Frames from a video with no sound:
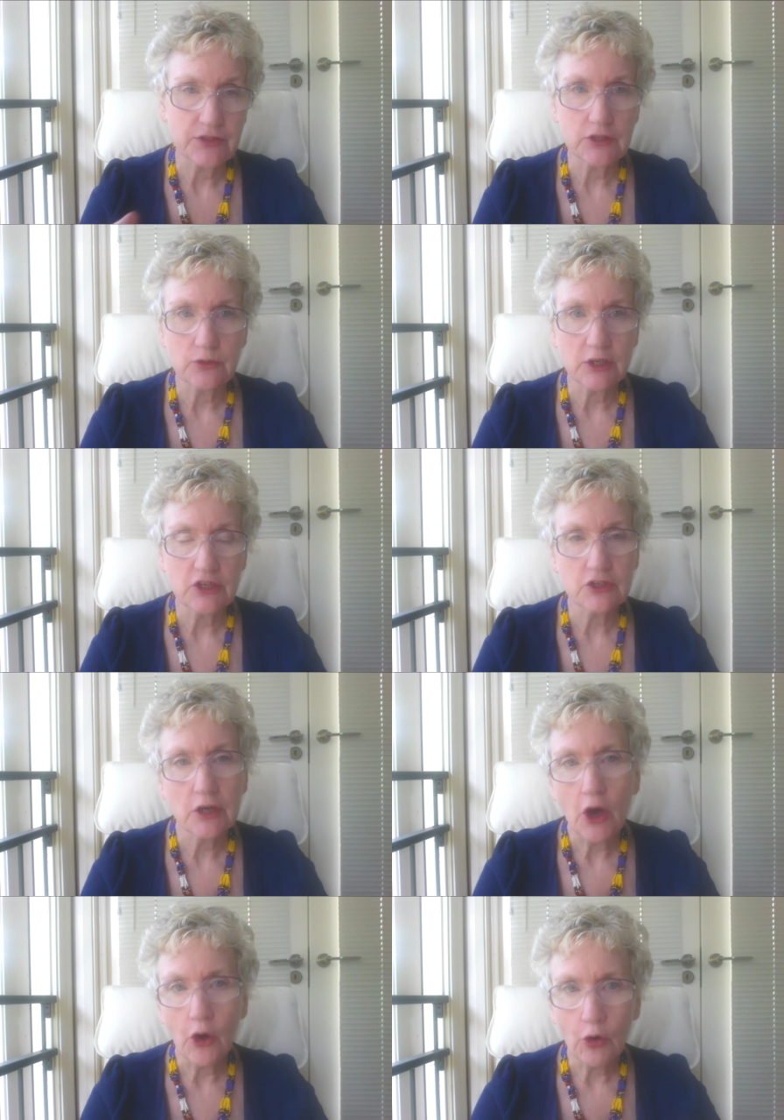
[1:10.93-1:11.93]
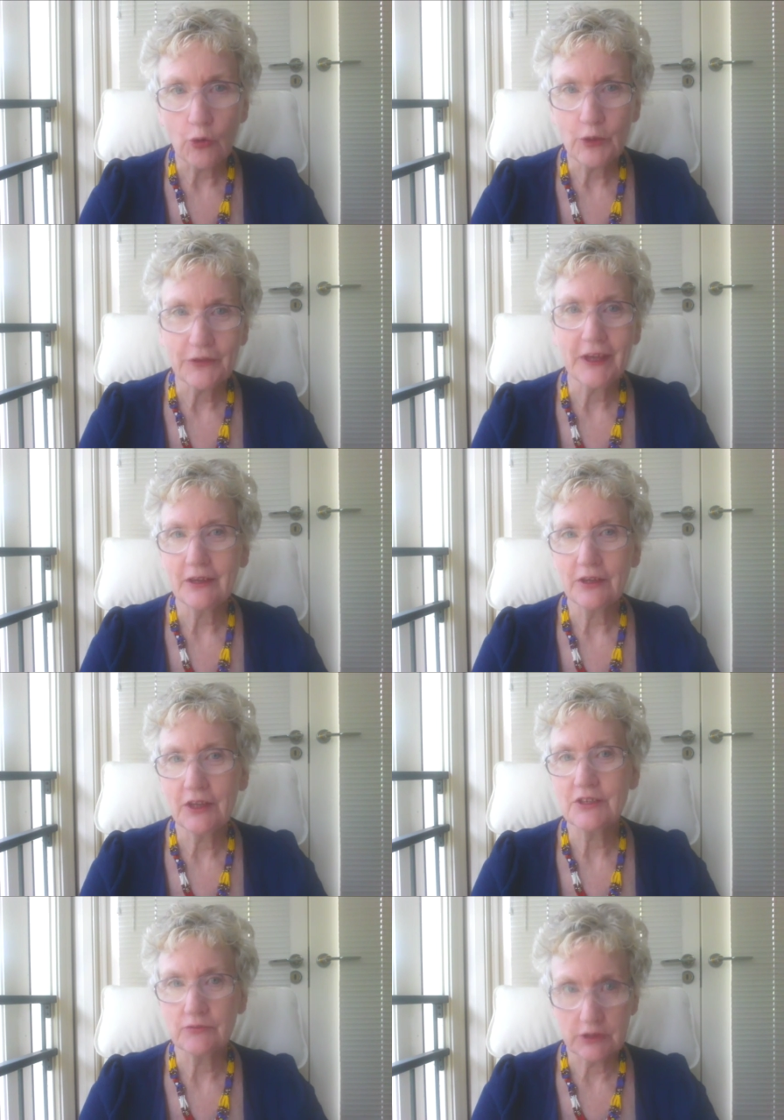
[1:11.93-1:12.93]
situation, or when
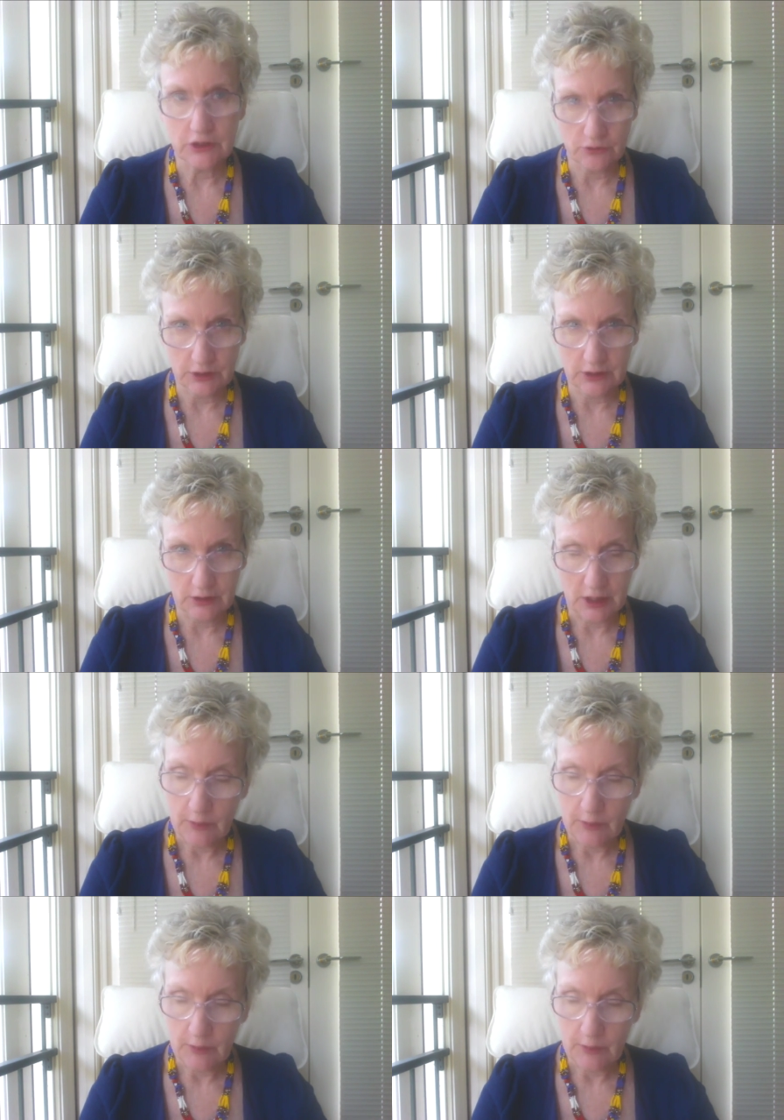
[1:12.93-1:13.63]
there's a reunion.